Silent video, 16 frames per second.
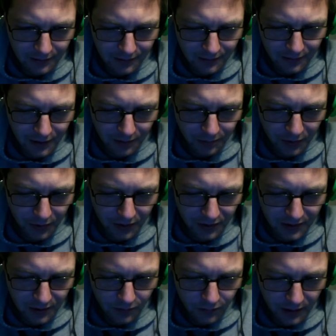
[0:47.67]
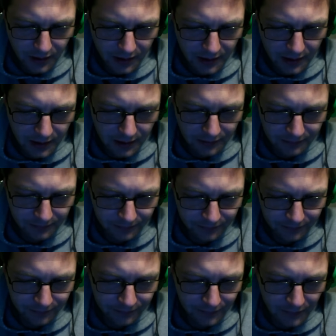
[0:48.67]
Not because I really...
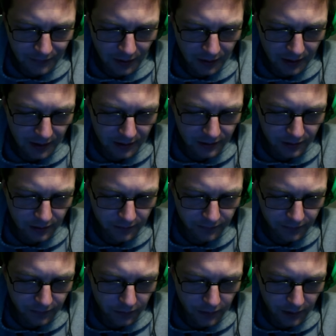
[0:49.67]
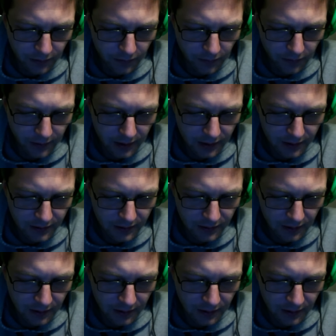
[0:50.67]
Okay, let's go forty with these.